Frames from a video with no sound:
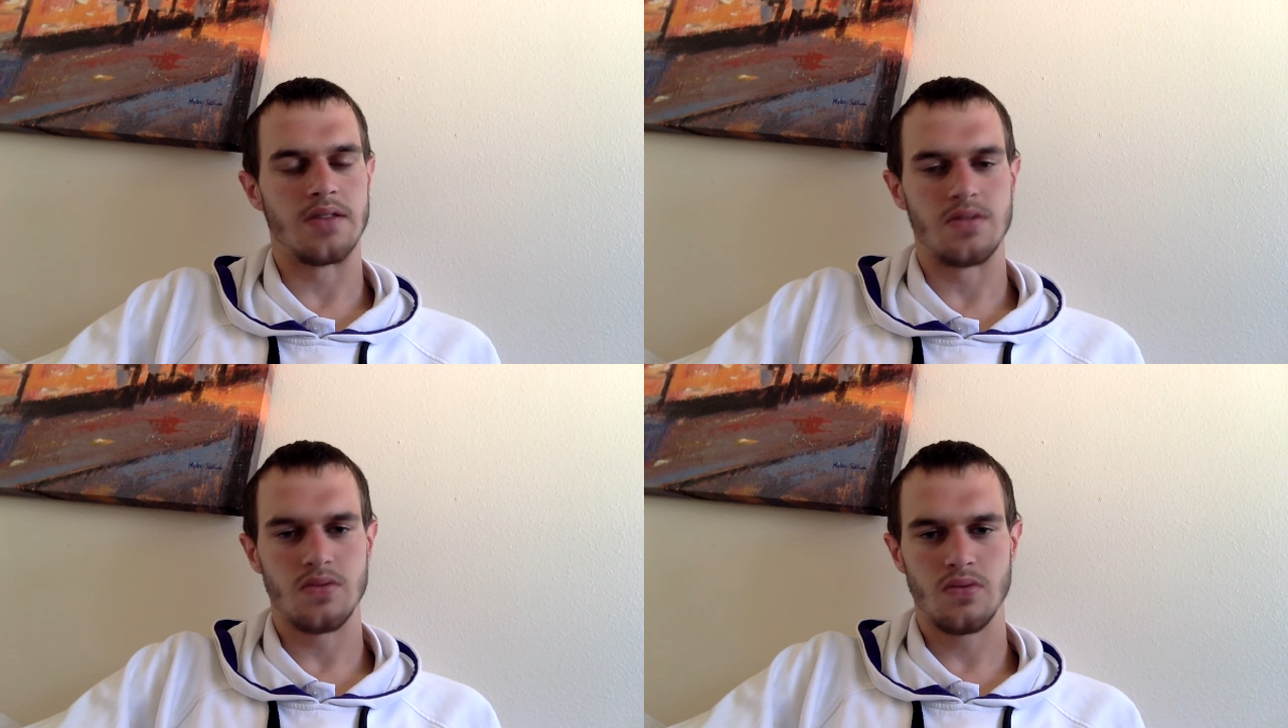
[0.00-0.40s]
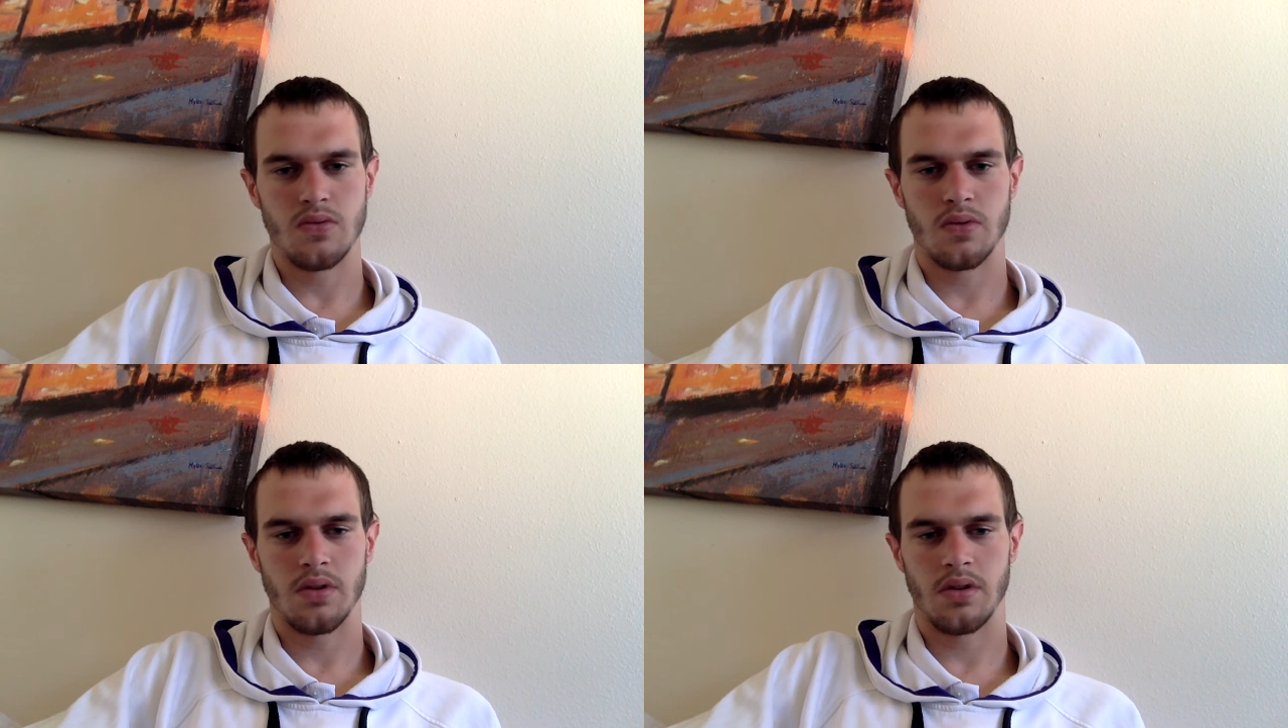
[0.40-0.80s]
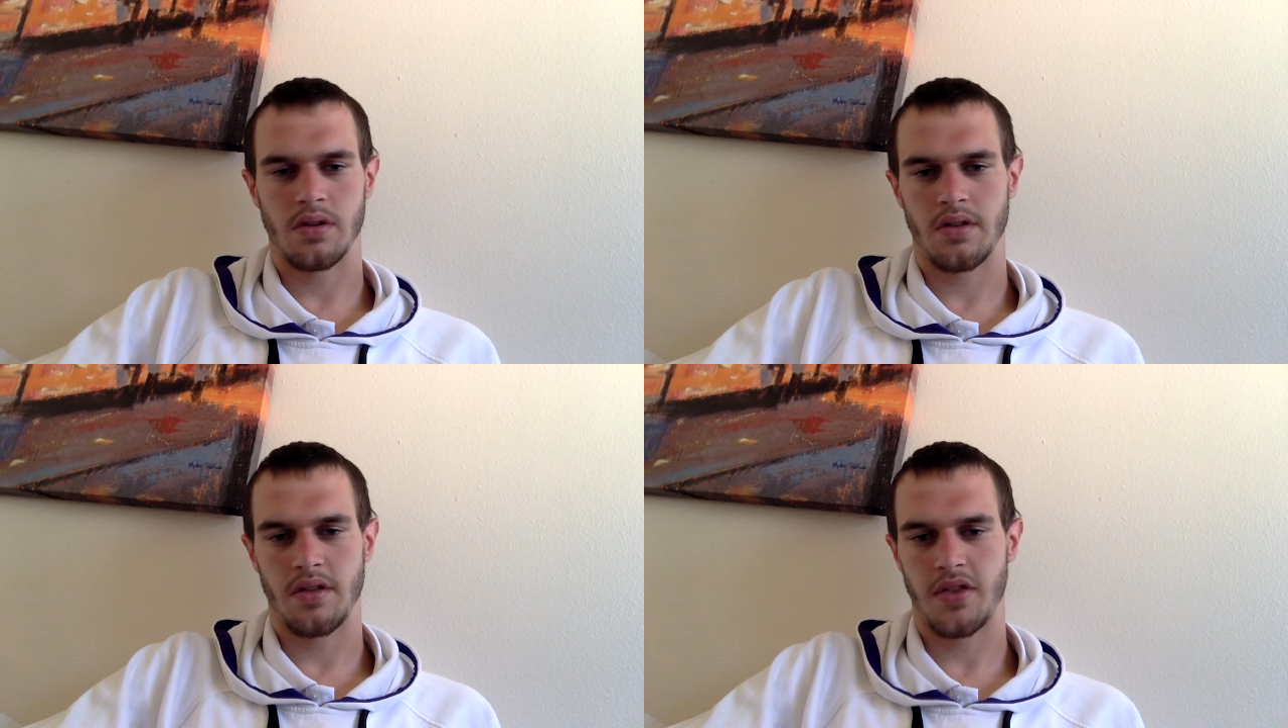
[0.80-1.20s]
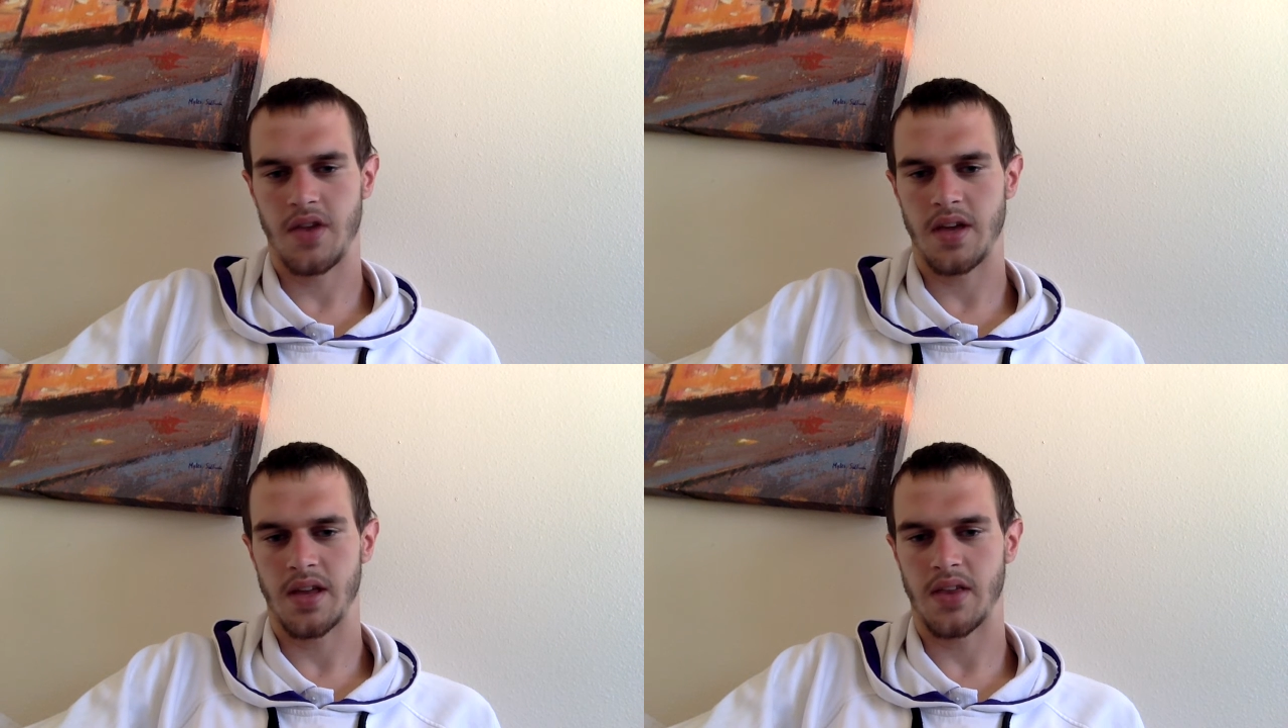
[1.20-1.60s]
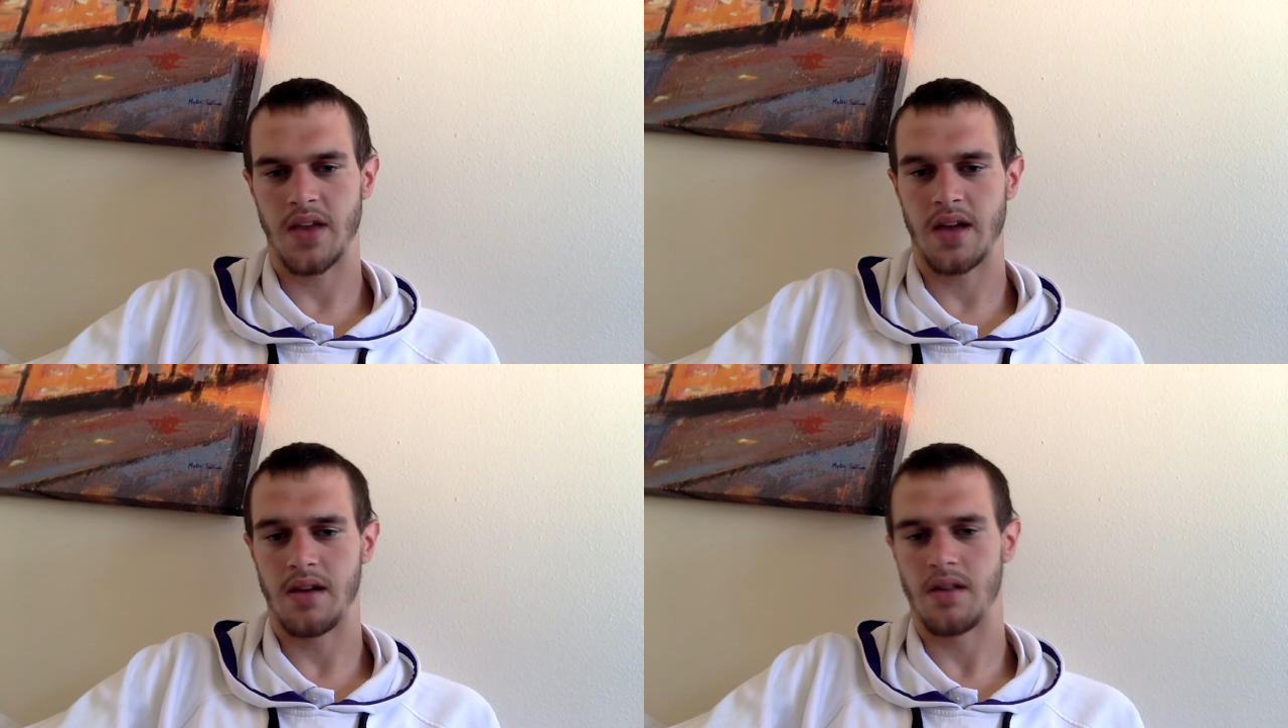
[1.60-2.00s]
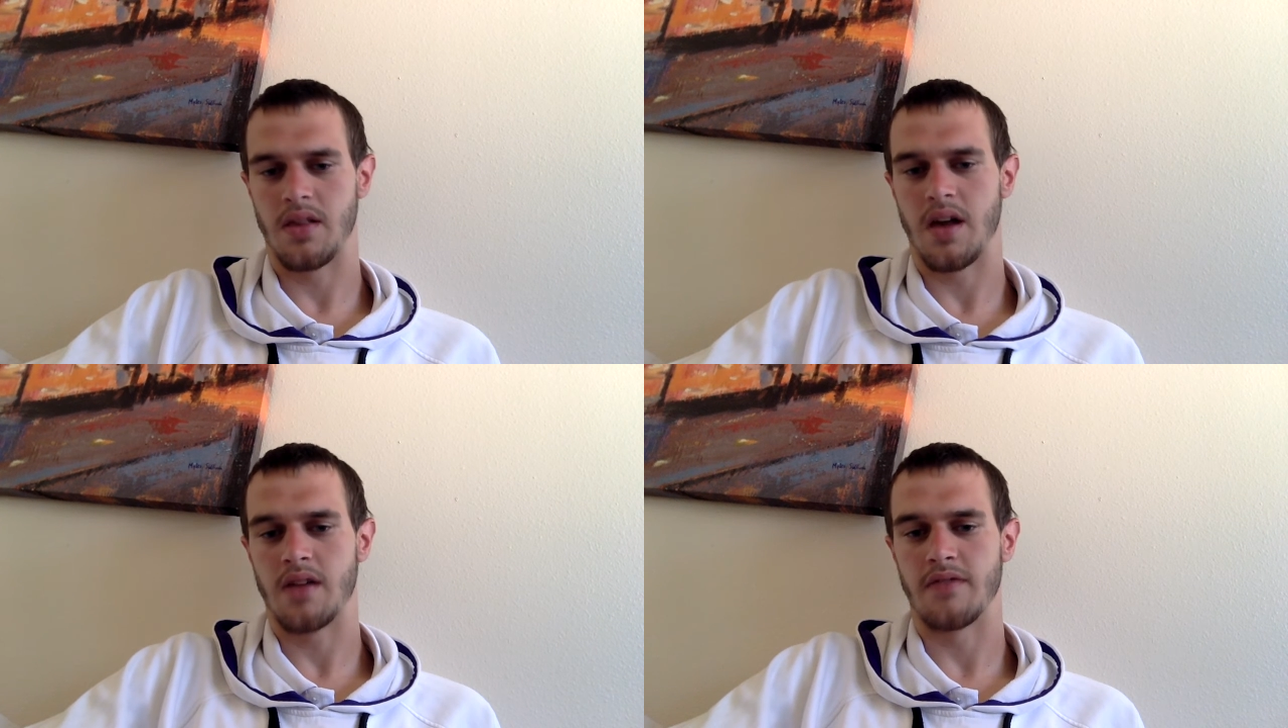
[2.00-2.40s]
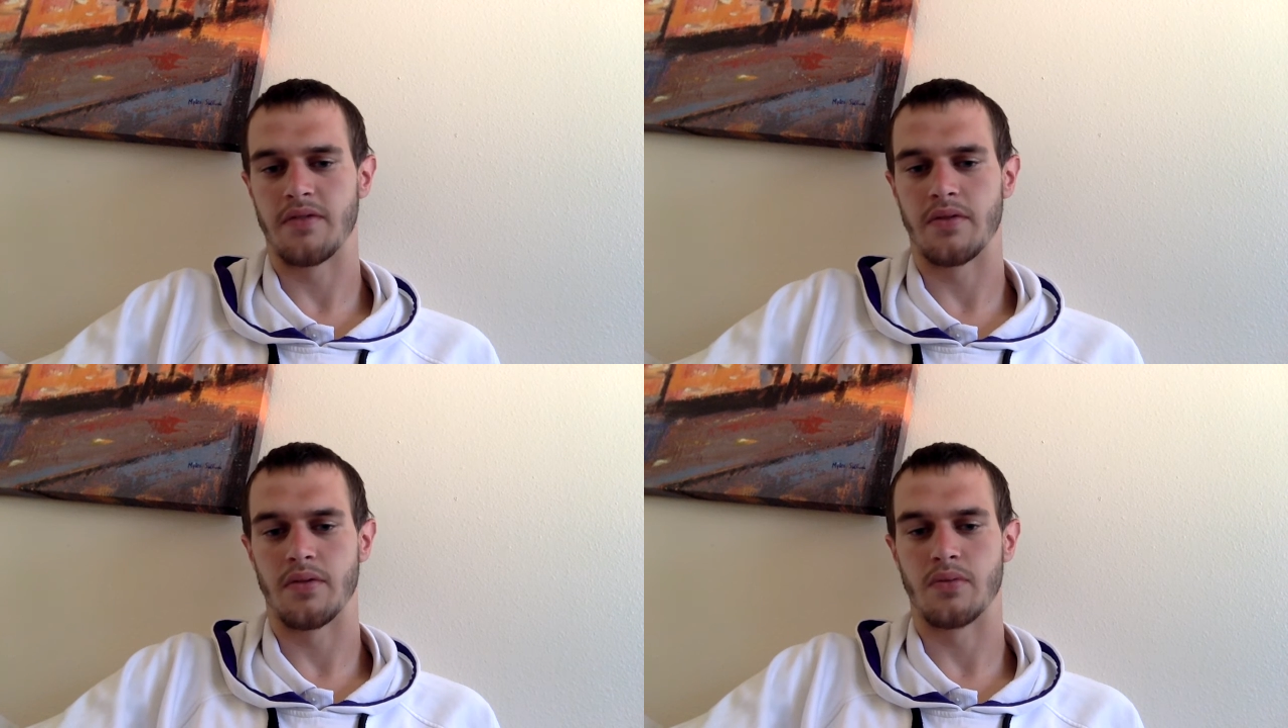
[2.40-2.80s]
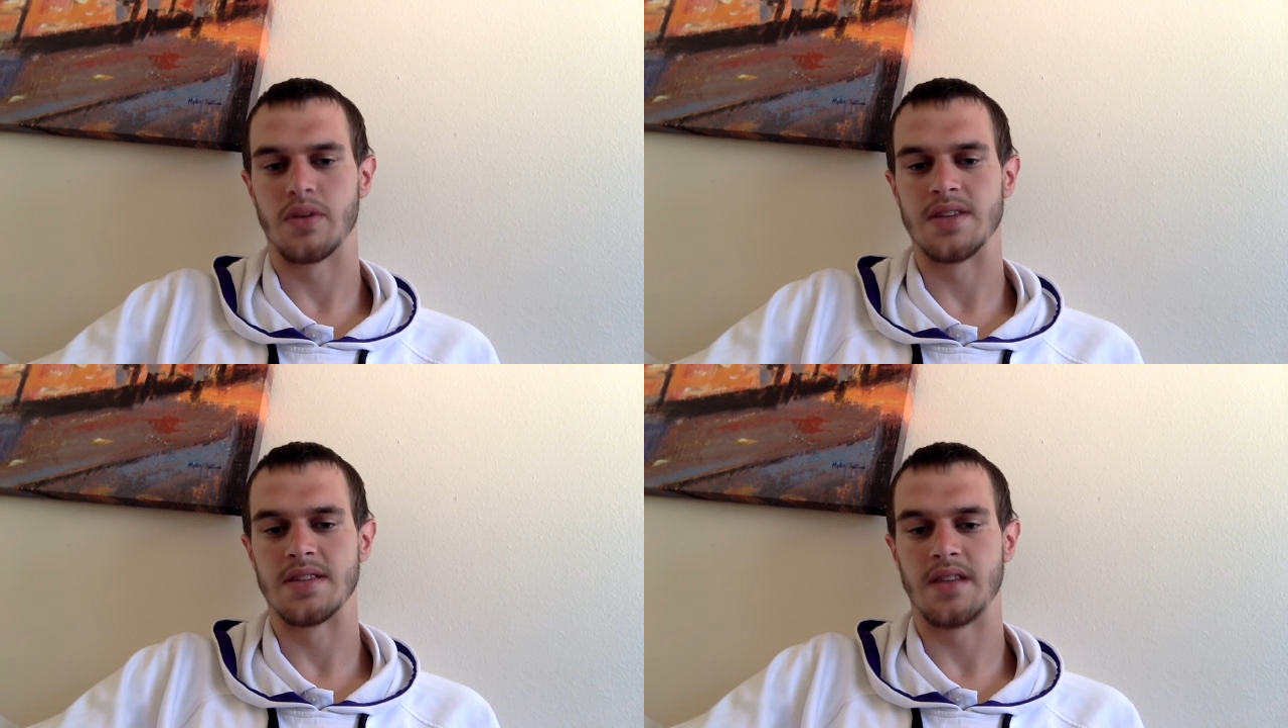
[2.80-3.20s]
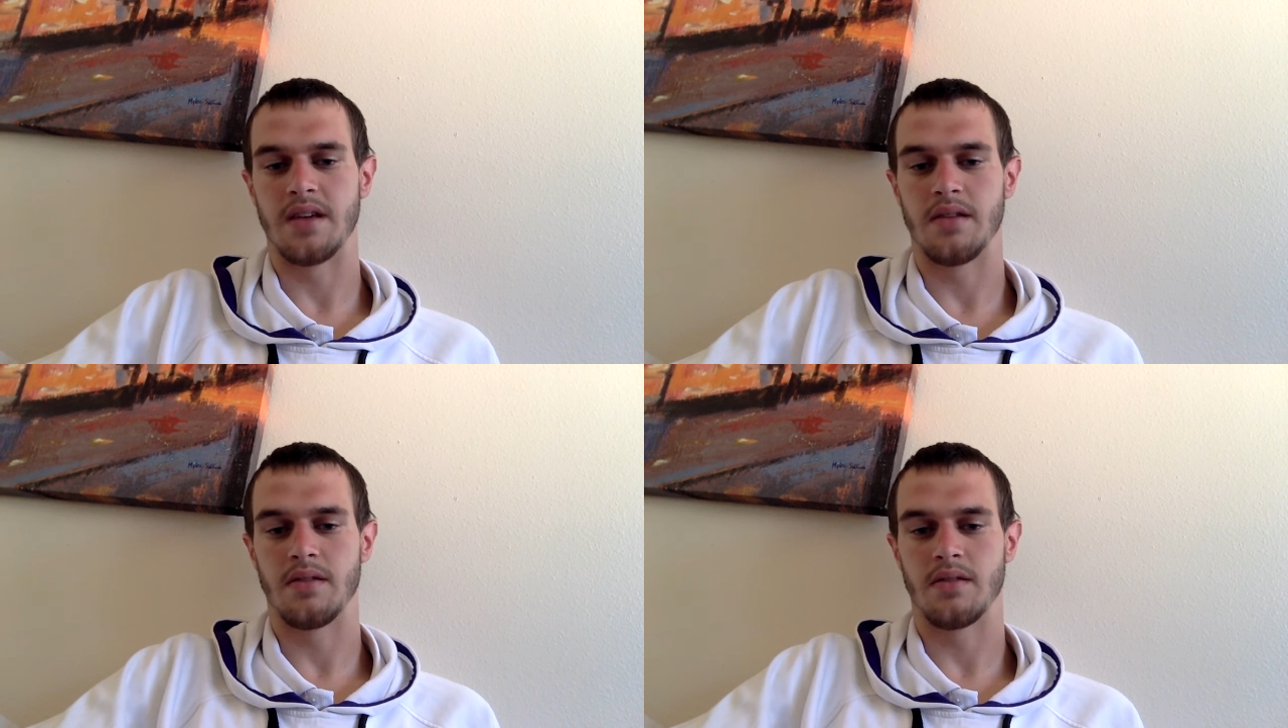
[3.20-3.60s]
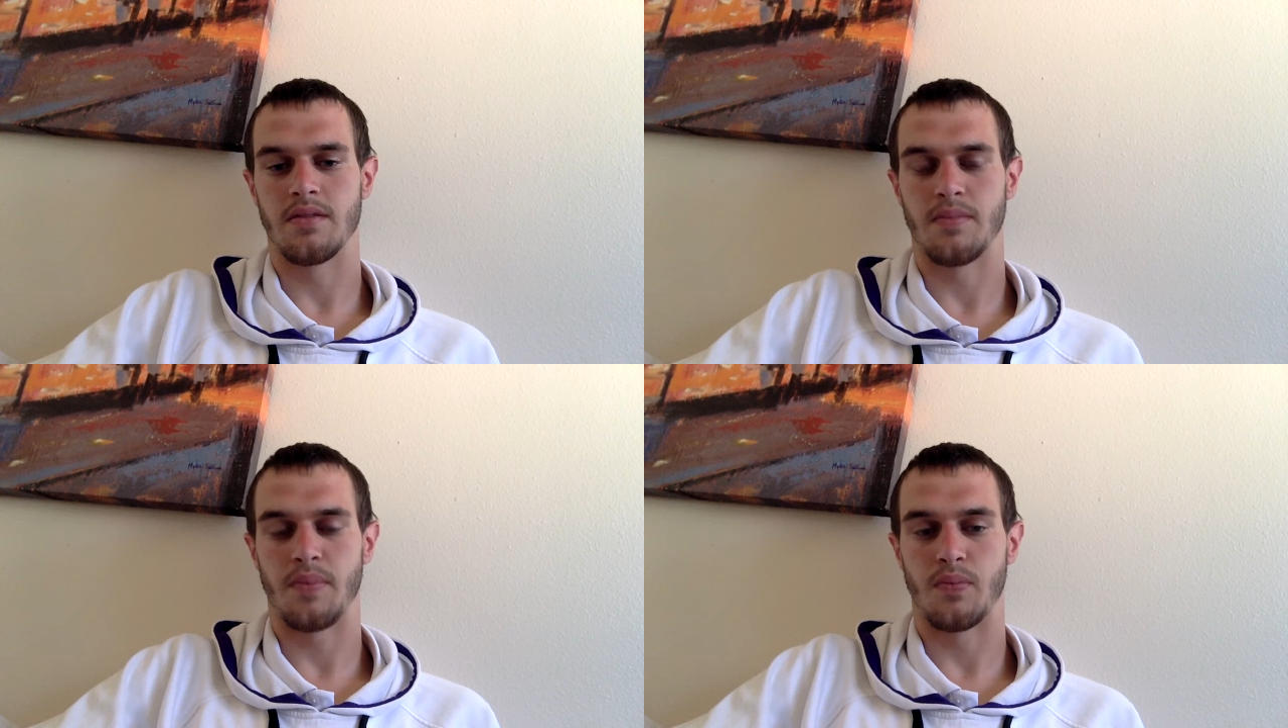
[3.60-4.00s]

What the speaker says: do think that a lot of the reason that the